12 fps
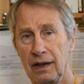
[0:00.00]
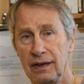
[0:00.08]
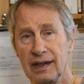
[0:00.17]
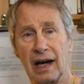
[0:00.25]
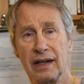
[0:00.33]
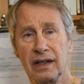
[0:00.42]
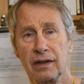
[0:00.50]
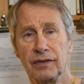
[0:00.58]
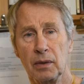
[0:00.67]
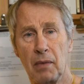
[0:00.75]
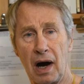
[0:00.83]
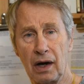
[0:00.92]
the idea of
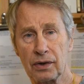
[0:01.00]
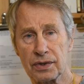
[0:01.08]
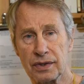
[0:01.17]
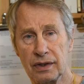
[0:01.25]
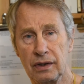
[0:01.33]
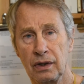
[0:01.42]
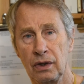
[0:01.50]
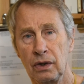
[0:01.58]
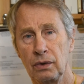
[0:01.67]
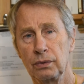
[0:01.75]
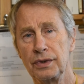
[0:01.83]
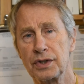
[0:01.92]
democracy
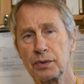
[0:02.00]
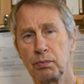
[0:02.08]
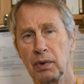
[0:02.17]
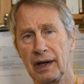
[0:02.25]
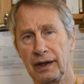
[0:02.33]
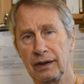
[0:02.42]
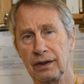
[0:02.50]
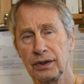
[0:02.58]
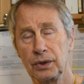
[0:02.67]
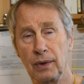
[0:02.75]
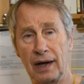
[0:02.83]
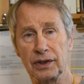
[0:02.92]
would spread
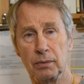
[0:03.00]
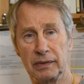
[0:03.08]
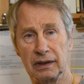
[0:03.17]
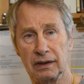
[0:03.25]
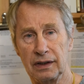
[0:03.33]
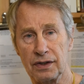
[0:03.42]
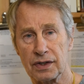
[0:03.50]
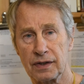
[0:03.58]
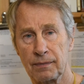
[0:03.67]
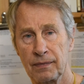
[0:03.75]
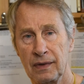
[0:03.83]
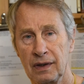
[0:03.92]
throughout the Middle East.
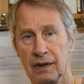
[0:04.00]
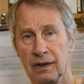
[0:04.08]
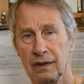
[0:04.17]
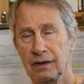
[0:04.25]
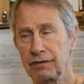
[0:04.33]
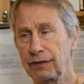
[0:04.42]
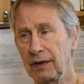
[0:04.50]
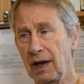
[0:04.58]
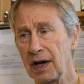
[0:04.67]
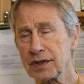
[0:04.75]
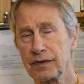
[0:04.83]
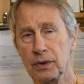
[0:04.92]
The
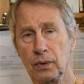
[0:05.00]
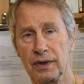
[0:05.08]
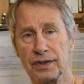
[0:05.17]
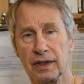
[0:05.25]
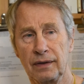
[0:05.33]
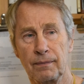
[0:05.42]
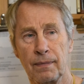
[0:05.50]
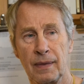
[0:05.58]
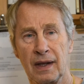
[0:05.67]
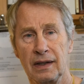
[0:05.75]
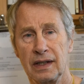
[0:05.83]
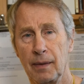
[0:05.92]
philosophy was that
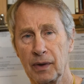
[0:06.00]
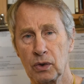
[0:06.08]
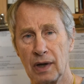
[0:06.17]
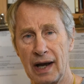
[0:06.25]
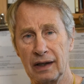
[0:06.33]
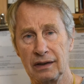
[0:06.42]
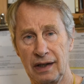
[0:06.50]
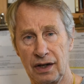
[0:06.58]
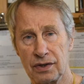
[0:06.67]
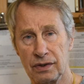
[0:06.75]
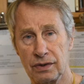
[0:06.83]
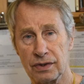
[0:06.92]
democratic
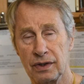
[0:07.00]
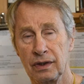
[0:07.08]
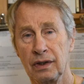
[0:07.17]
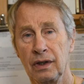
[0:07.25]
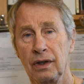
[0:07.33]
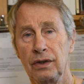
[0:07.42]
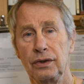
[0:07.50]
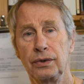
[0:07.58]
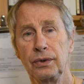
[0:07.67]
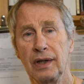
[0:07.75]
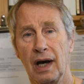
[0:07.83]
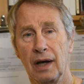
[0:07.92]
nations
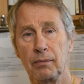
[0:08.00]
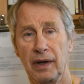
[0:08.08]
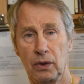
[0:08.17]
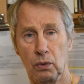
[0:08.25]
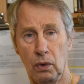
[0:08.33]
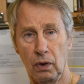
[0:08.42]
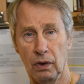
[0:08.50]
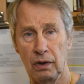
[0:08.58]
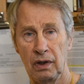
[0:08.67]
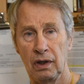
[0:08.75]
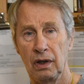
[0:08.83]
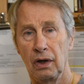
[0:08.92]
do not make war
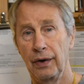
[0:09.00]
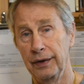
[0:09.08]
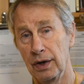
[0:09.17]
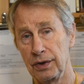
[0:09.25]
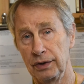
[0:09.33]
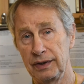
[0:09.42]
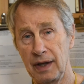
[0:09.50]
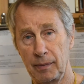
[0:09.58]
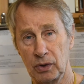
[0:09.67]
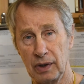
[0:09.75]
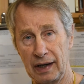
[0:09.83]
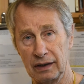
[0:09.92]
on other
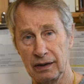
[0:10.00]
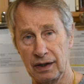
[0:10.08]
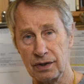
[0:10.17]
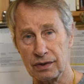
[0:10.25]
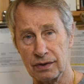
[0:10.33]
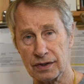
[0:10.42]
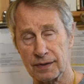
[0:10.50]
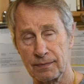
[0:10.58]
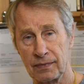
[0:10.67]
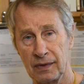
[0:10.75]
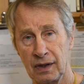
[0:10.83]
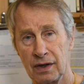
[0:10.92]
democratic nations.
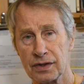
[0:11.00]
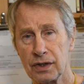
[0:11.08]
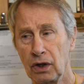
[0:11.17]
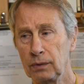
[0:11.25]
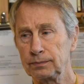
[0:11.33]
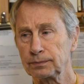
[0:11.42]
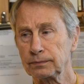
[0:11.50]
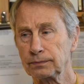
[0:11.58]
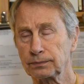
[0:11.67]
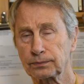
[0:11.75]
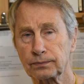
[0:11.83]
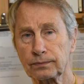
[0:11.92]
So
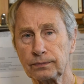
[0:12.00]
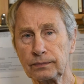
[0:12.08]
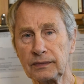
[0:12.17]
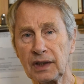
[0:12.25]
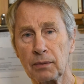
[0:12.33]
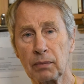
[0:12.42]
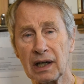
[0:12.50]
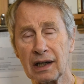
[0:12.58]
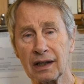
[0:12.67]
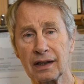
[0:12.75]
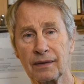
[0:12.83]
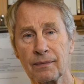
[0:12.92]

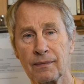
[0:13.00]
by